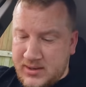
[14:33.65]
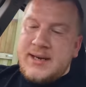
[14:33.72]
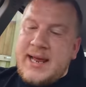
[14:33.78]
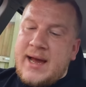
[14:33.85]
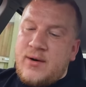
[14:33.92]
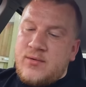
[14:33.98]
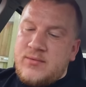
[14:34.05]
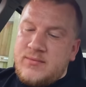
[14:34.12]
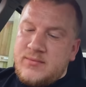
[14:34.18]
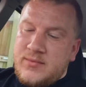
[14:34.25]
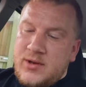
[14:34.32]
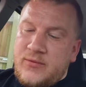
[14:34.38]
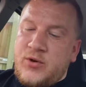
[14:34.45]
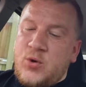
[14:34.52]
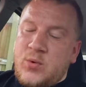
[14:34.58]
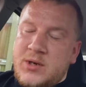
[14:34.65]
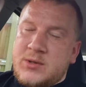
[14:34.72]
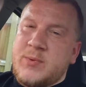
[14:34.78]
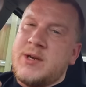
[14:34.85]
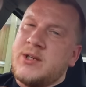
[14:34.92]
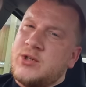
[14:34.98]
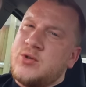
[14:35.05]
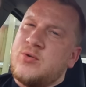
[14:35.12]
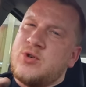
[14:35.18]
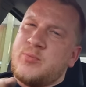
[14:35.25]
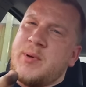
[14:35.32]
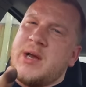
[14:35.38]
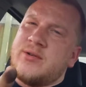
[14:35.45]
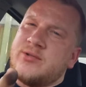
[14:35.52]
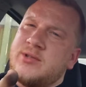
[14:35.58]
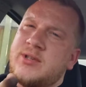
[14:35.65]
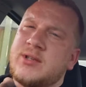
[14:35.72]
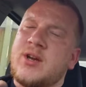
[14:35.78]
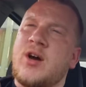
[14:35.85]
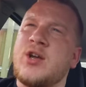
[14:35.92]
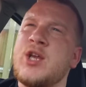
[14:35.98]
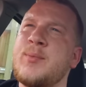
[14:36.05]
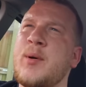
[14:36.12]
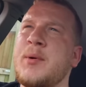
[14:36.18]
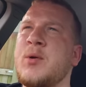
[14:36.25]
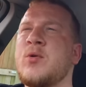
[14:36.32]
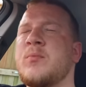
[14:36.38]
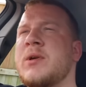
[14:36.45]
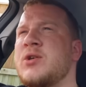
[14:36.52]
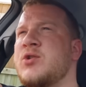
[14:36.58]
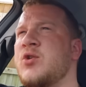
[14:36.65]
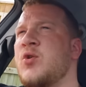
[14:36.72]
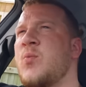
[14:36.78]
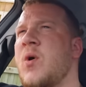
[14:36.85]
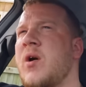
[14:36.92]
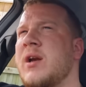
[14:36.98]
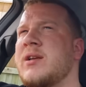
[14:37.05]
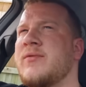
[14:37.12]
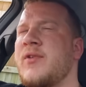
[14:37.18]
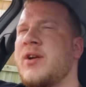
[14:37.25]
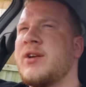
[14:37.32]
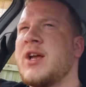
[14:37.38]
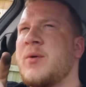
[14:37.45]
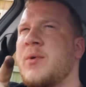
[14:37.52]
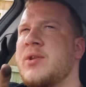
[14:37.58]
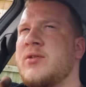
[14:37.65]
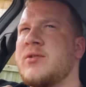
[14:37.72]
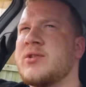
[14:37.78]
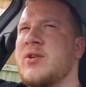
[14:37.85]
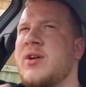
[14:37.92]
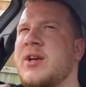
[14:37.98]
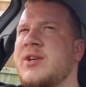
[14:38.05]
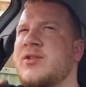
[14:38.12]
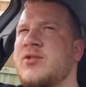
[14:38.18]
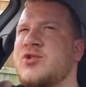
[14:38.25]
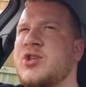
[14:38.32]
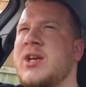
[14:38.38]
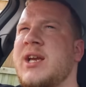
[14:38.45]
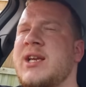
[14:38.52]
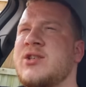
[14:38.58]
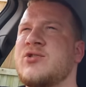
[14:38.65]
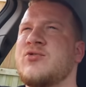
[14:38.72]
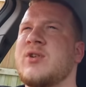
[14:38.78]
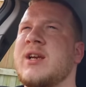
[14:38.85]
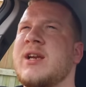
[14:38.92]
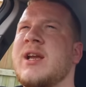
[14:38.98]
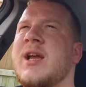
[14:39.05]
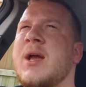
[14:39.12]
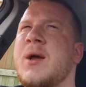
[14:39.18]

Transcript: Now, if you were spending £200 on this car, you probably wouldn't be too worried to find out whether it's got any dodgy history.